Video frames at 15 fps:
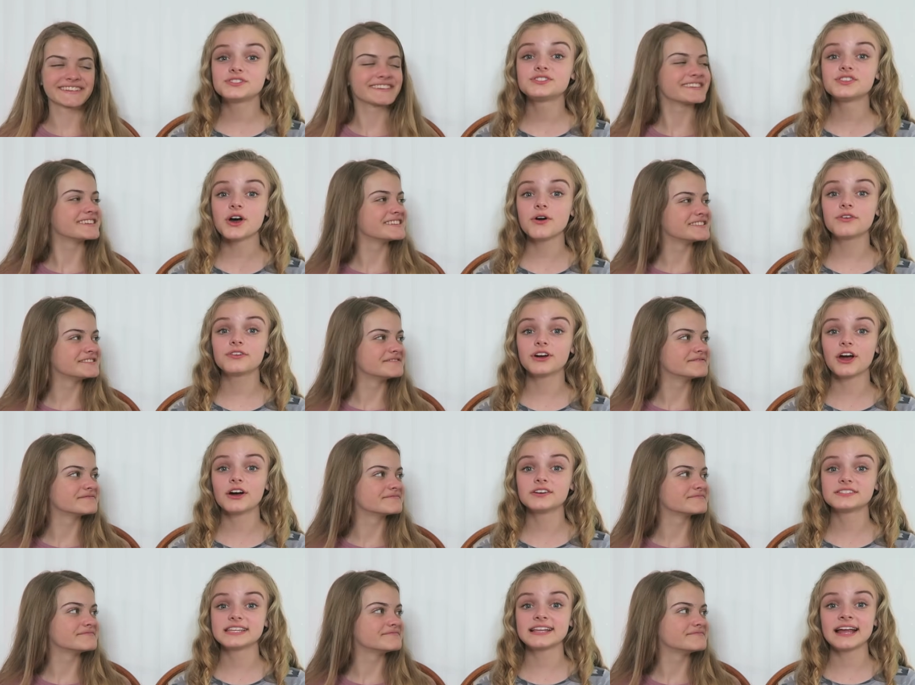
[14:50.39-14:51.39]
Speaker 1: was so
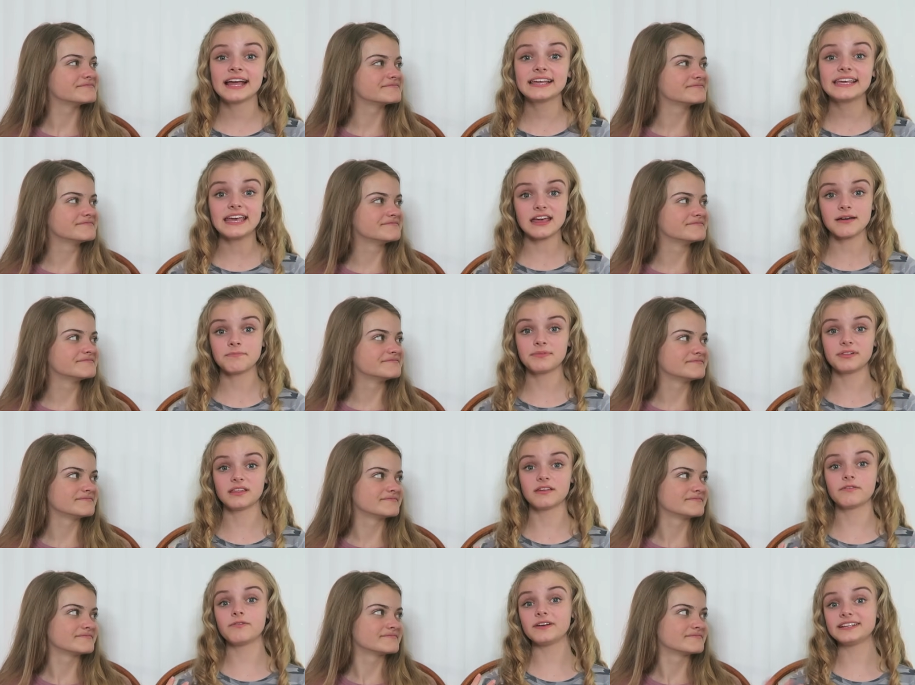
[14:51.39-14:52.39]
gross, and I can't
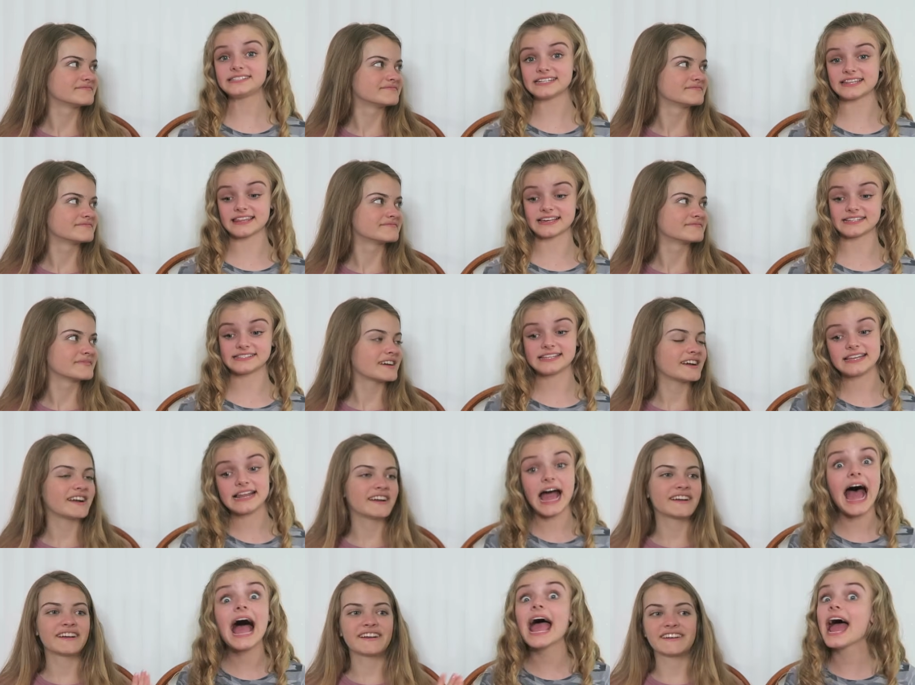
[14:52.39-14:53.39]
believe we did this,
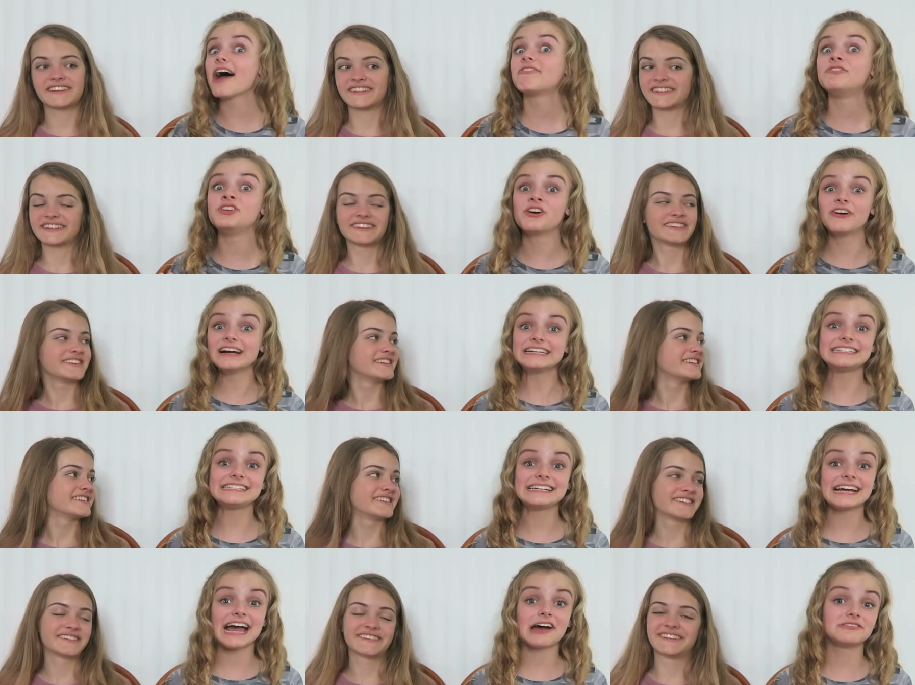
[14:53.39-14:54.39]
and I have no
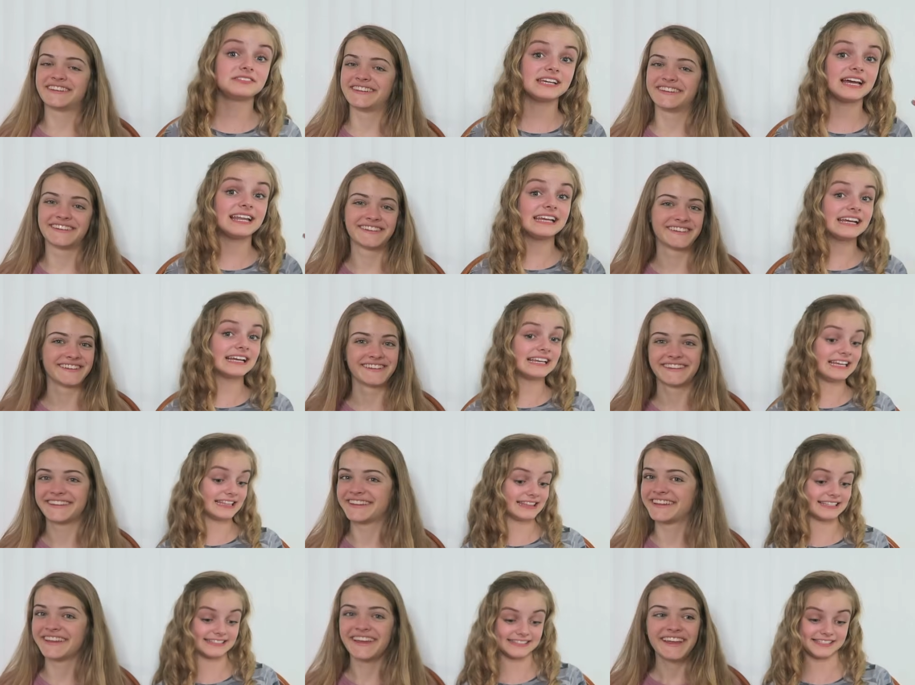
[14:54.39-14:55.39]
idea how Teddy can
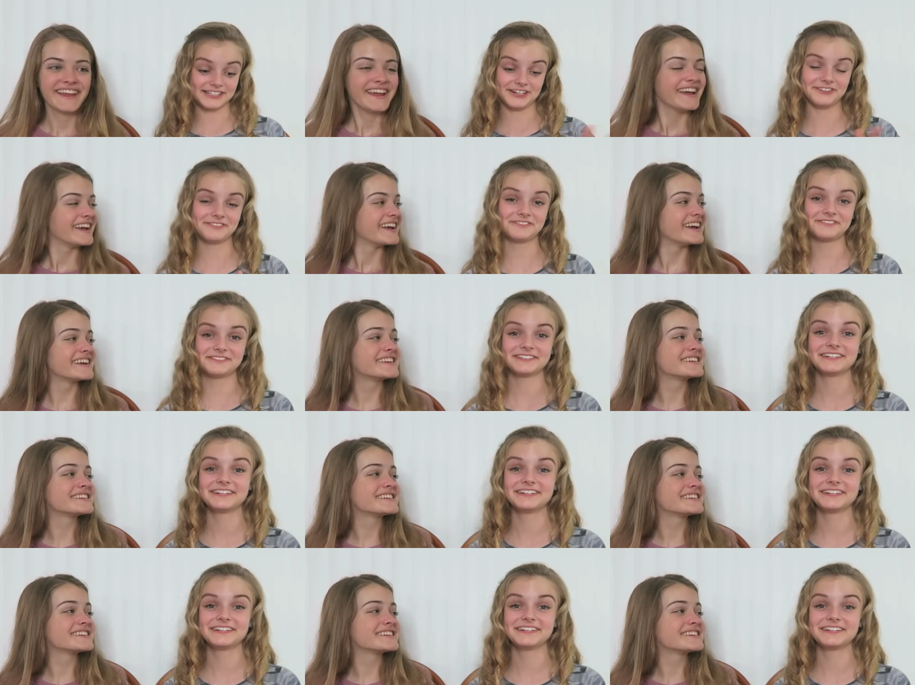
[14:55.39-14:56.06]
eat this stuff. It